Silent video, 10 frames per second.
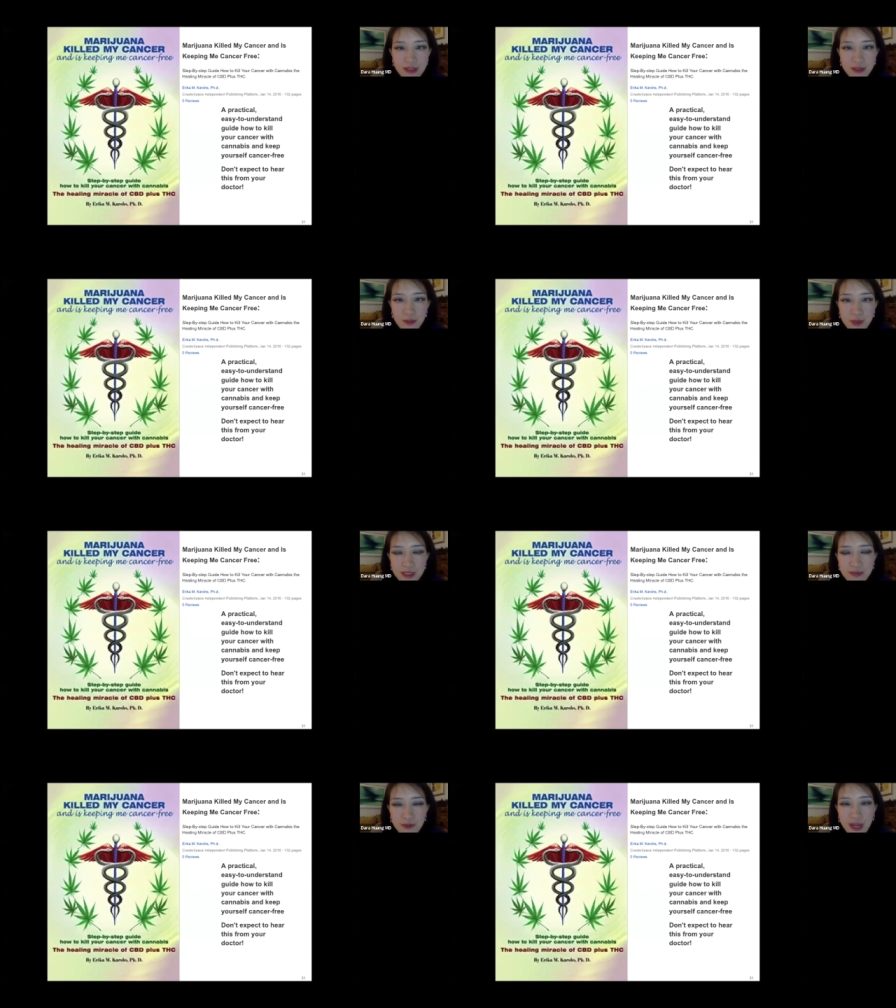it
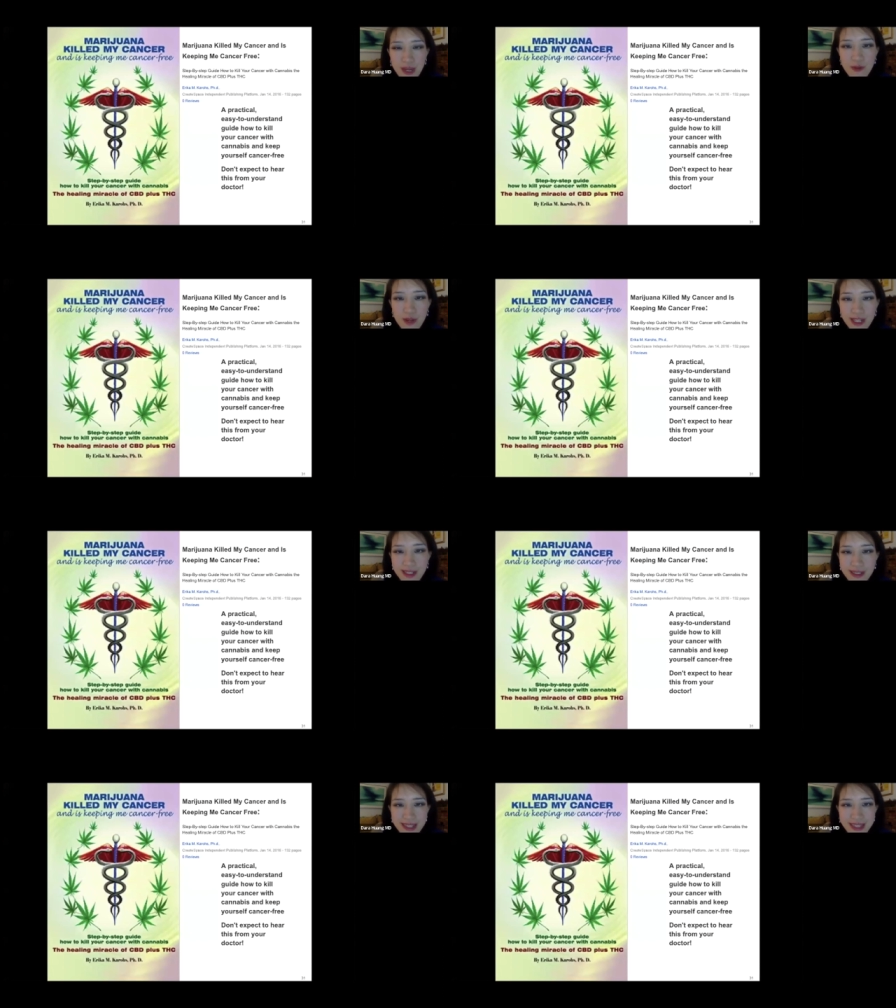was for
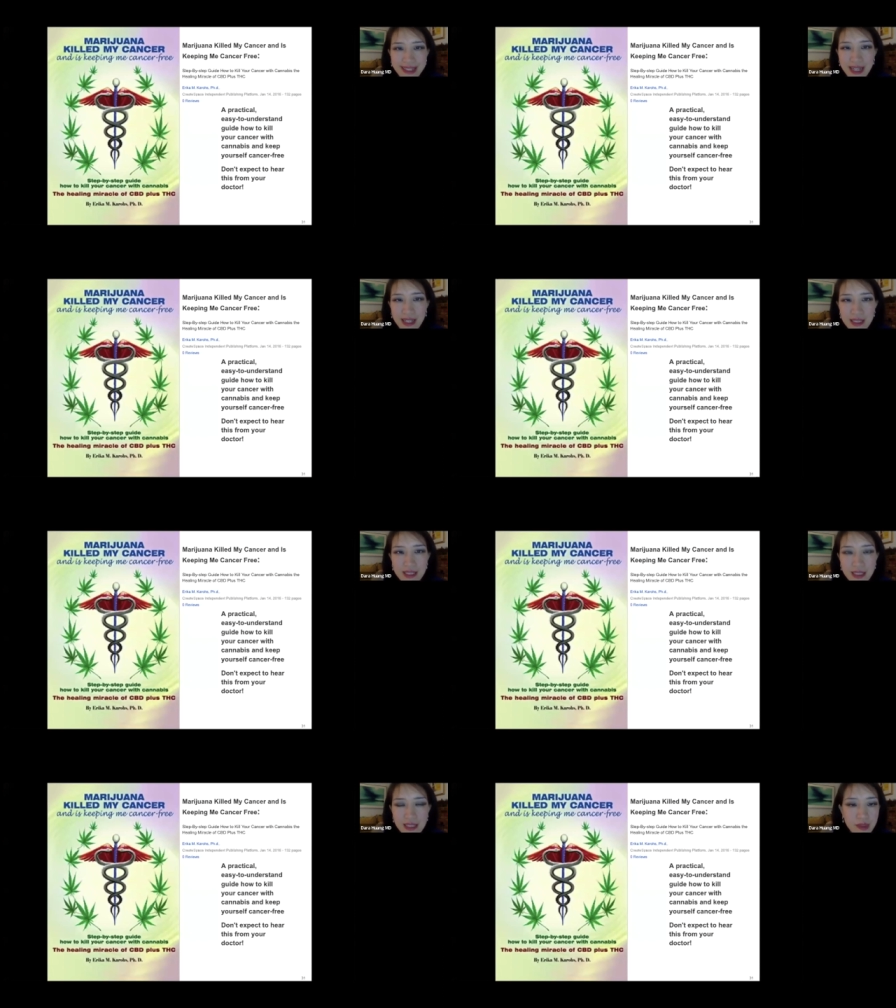handwriting analysis.